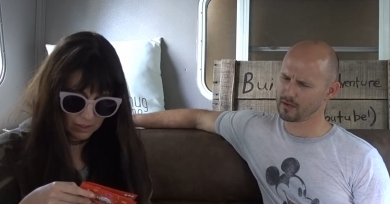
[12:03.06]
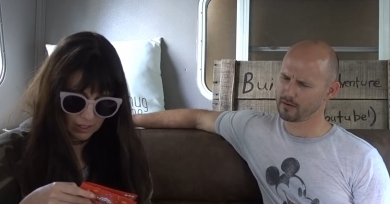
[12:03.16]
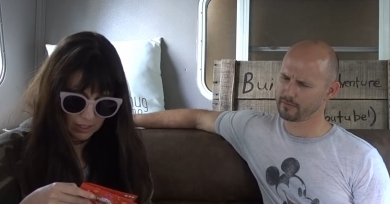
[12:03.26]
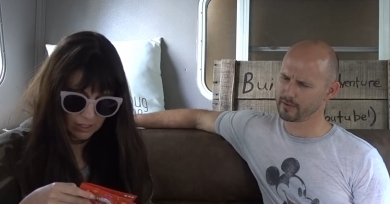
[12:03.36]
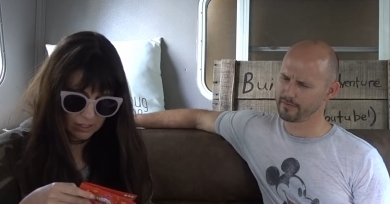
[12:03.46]
Speaker 1: I
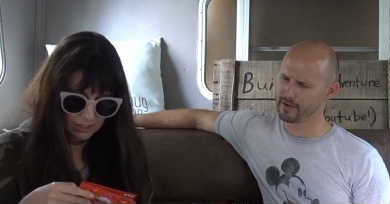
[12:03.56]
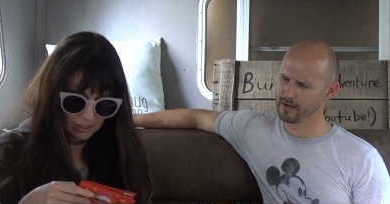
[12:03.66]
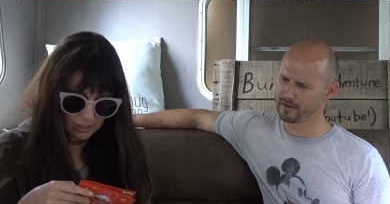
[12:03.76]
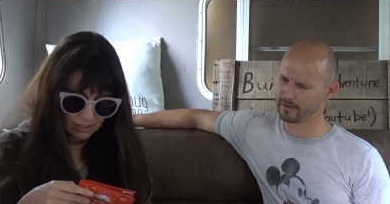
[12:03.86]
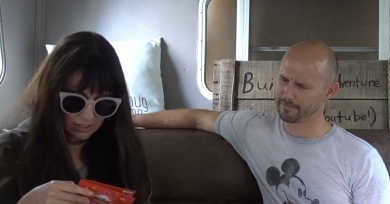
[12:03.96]
wouldn't have ate
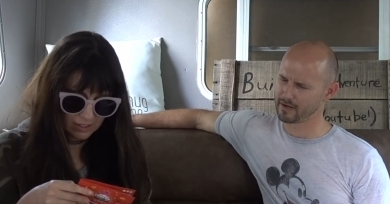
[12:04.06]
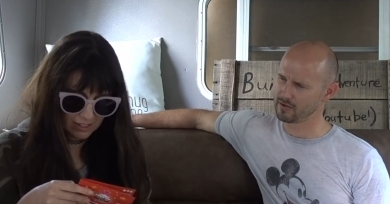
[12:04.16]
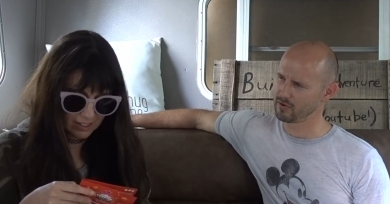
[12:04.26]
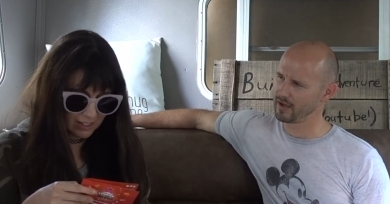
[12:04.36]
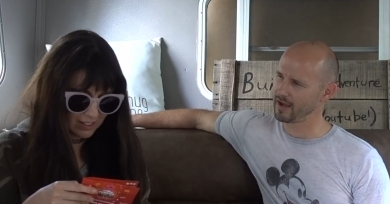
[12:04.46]
it if I
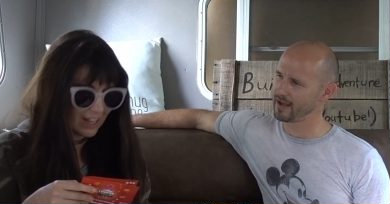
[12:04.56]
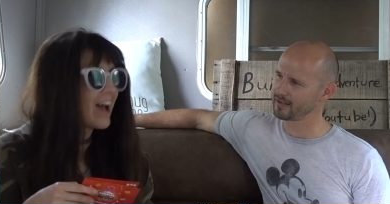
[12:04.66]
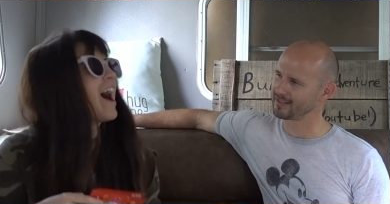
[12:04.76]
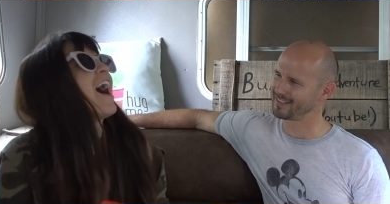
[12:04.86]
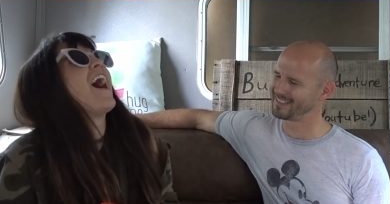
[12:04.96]
knew
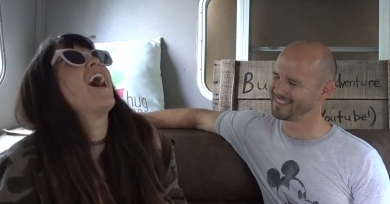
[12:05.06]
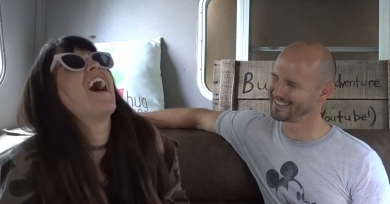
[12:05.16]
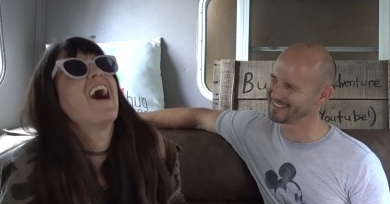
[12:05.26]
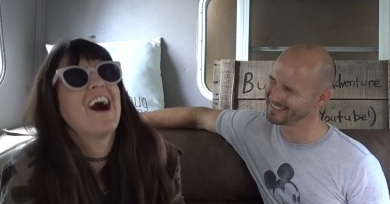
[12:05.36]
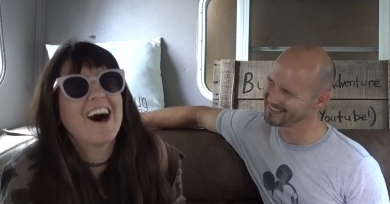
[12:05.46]

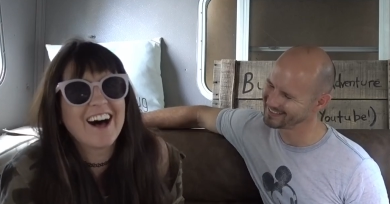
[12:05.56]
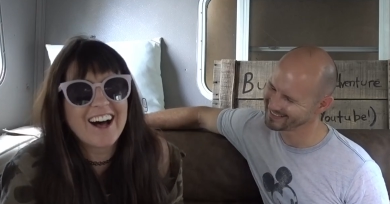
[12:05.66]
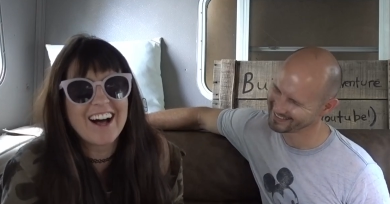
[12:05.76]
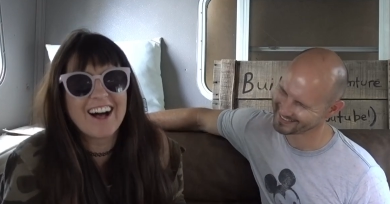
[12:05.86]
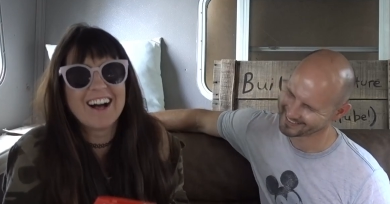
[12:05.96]

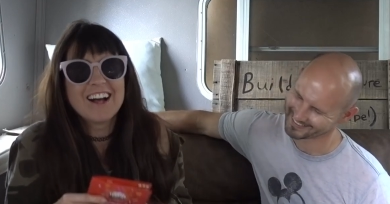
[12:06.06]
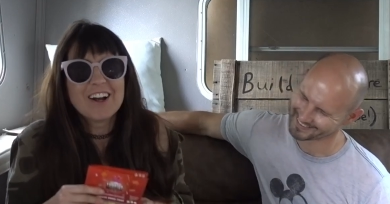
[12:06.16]
that.